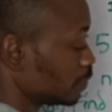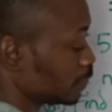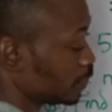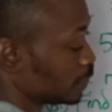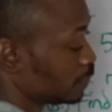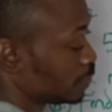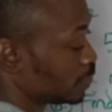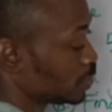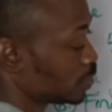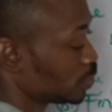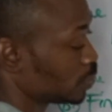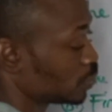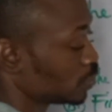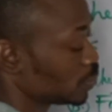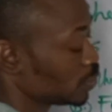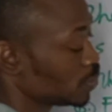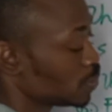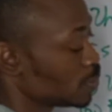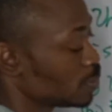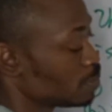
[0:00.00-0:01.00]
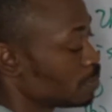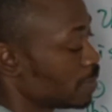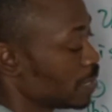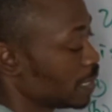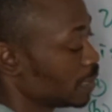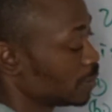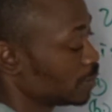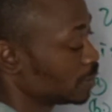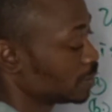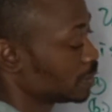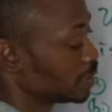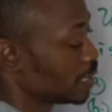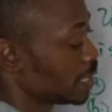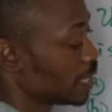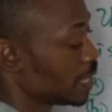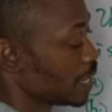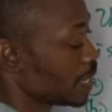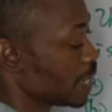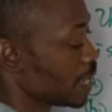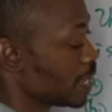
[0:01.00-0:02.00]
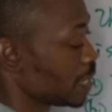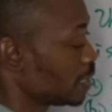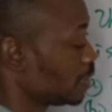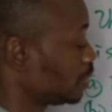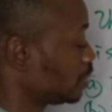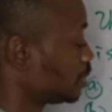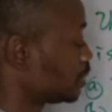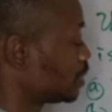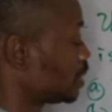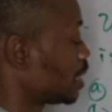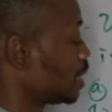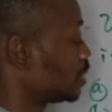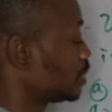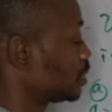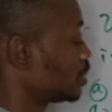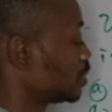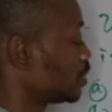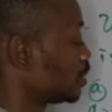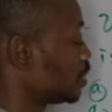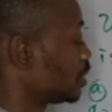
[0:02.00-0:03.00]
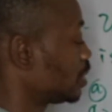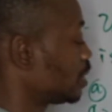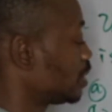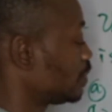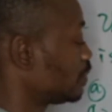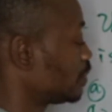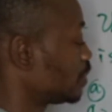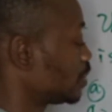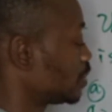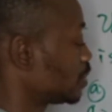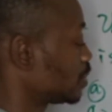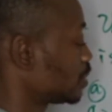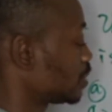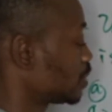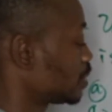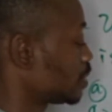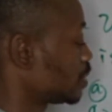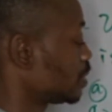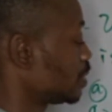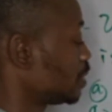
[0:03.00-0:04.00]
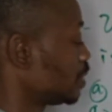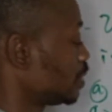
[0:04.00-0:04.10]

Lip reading: 52 minus 8, that's going to give us,